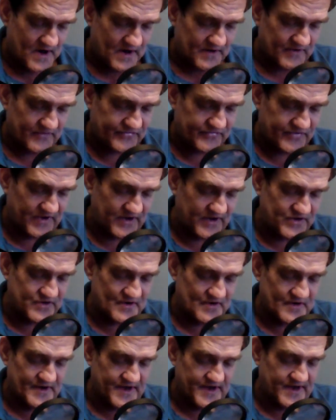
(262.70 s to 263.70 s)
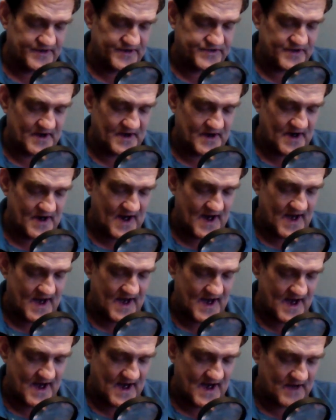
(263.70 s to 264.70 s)
The senorita I
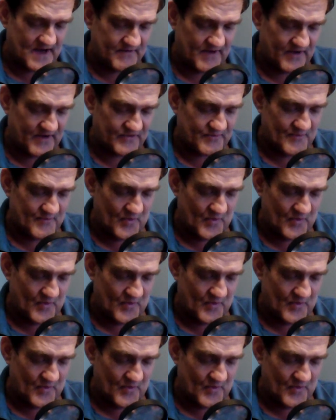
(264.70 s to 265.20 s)
had has